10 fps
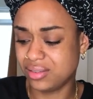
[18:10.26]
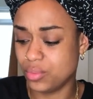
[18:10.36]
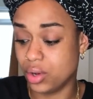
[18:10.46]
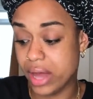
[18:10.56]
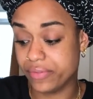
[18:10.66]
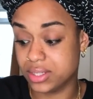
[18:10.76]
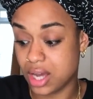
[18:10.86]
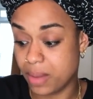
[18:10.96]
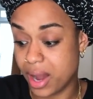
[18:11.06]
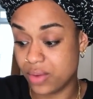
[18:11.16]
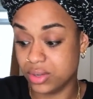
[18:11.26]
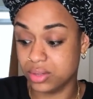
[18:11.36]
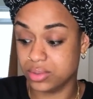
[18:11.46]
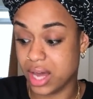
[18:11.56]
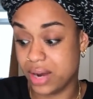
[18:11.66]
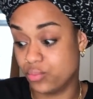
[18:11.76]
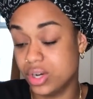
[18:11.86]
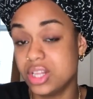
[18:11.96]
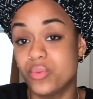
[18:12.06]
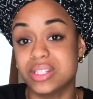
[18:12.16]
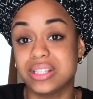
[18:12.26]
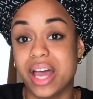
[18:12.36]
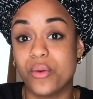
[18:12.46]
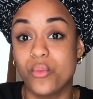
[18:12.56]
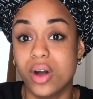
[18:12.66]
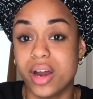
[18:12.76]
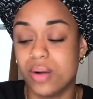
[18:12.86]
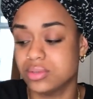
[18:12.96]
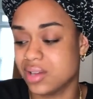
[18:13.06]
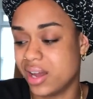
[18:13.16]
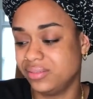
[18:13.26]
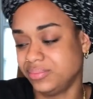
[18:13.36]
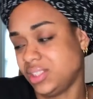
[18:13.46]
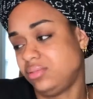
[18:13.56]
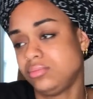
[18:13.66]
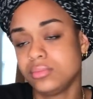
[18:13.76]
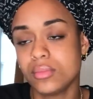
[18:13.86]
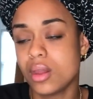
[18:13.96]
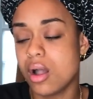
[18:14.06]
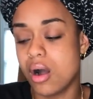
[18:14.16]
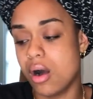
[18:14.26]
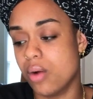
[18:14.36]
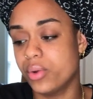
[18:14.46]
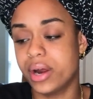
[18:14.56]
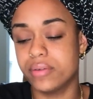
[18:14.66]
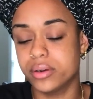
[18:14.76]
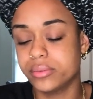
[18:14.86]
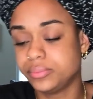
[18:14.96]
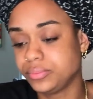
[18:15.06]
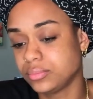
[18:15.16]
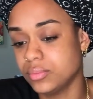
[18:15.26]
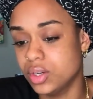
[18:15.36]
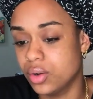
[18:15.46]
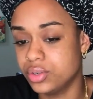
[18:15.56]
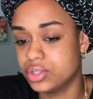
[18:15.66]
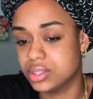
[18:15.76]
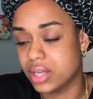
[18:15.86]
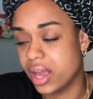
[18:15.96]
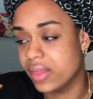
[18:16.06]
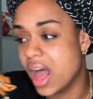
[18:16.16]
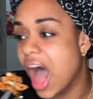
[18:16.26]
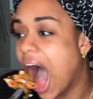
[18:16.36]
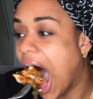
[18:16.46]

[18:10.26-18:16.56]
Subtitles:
Well, at the time, I really wasn't like, what? I was like, oh, whatever. You're just saying that.